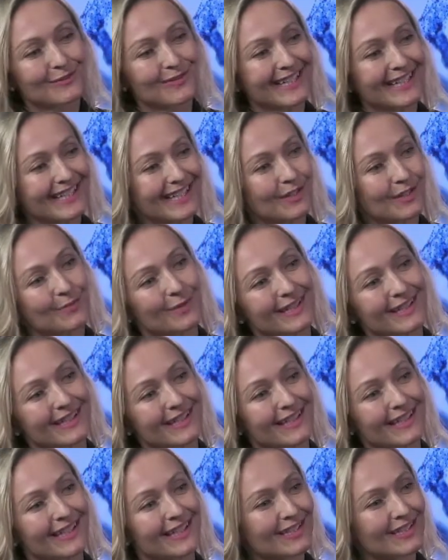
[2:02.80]
of link it with
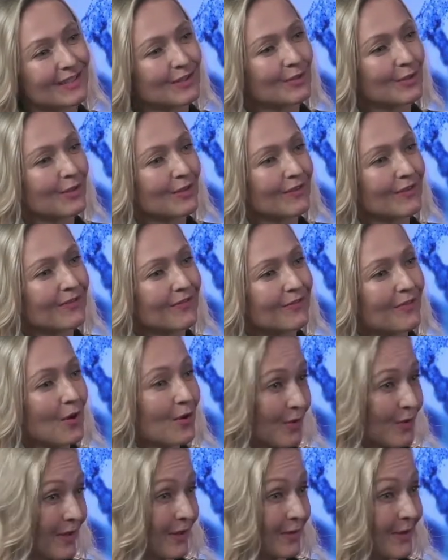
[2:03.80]
the history of
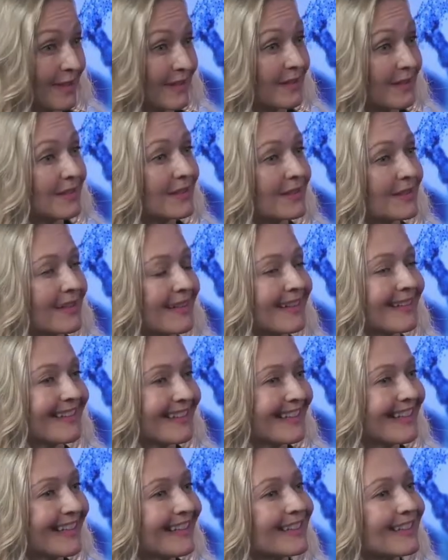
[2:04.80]
Oncoinvent? Because
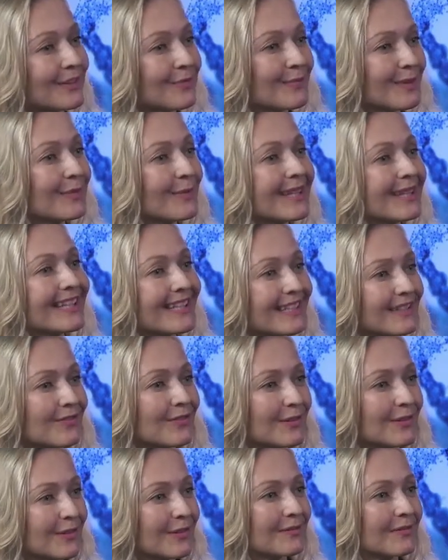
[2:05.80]
you've been with it
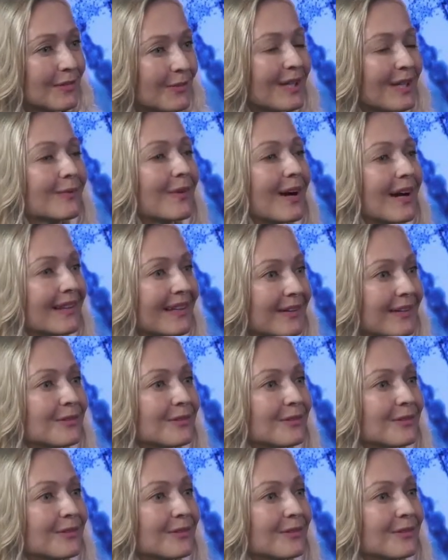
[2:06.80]
for quite a while now.